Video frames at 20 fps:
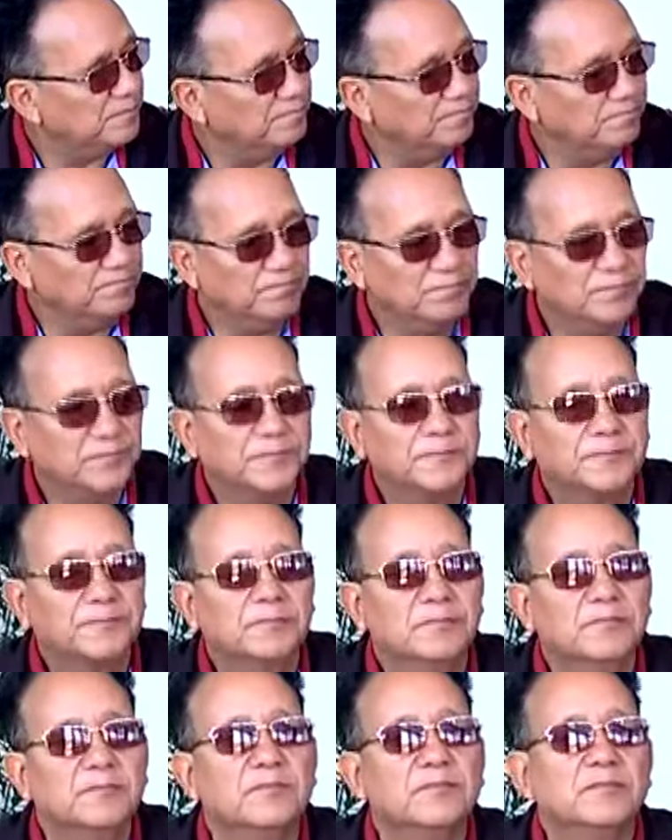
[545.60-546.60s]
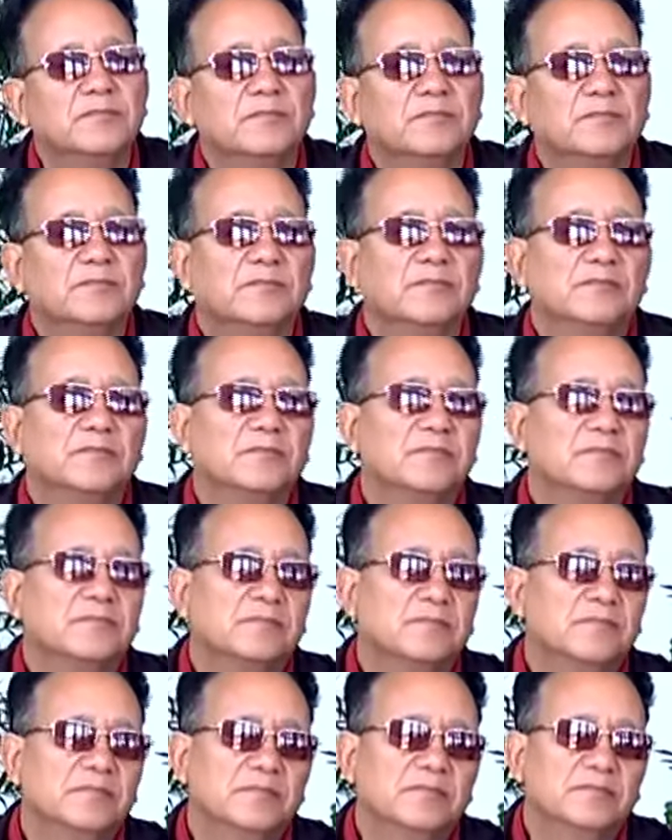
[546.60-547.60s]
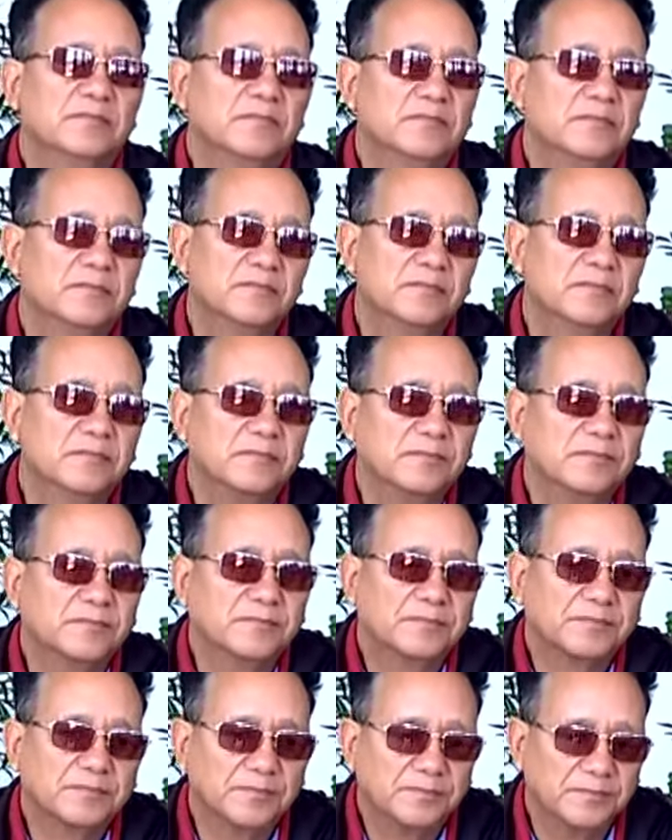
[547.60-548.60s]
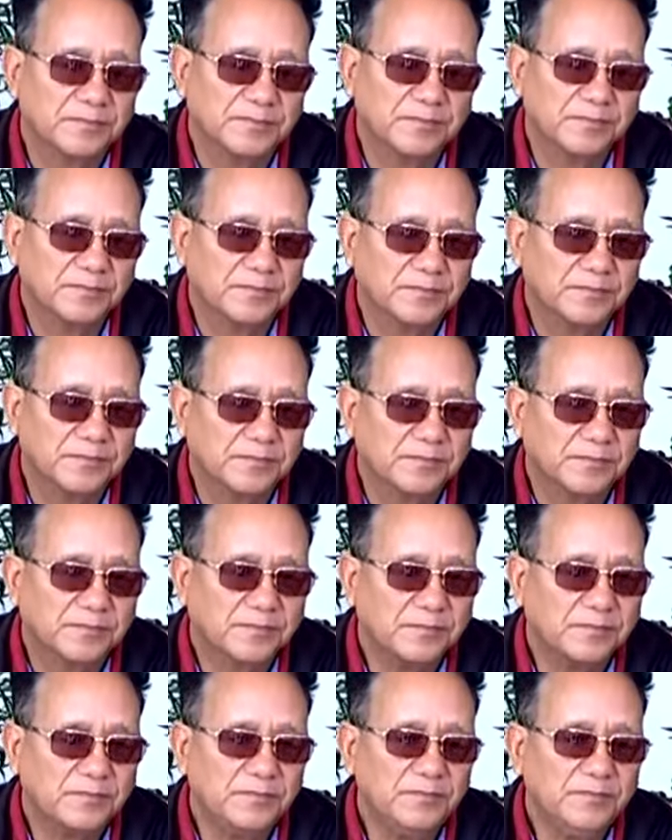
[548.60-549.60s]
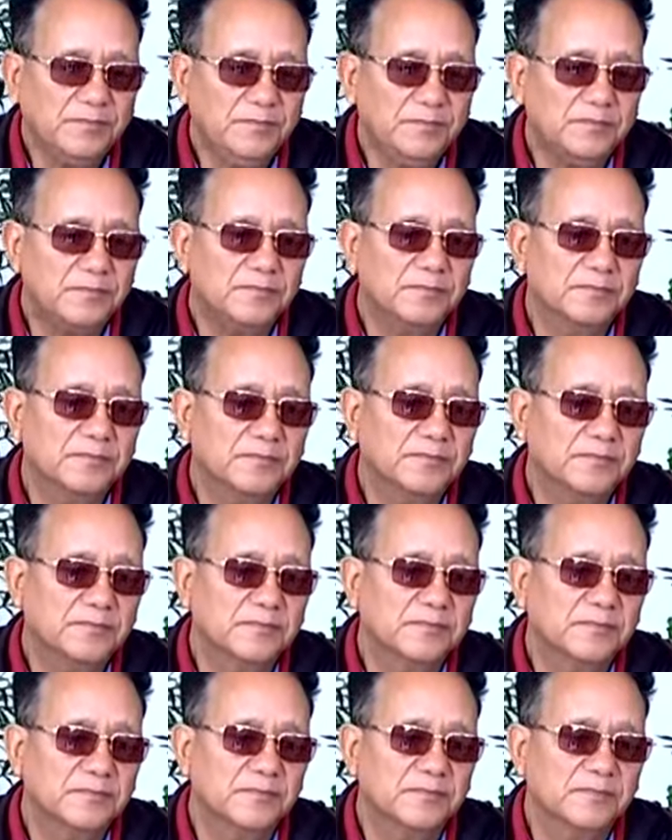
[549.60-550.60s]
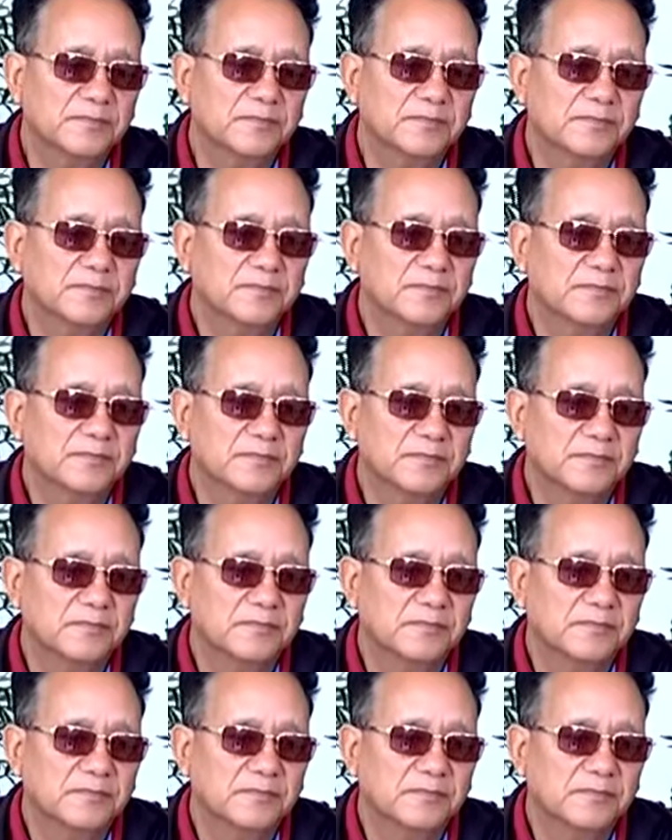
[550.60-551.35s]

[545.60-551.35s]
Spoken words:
This person isn't speaking.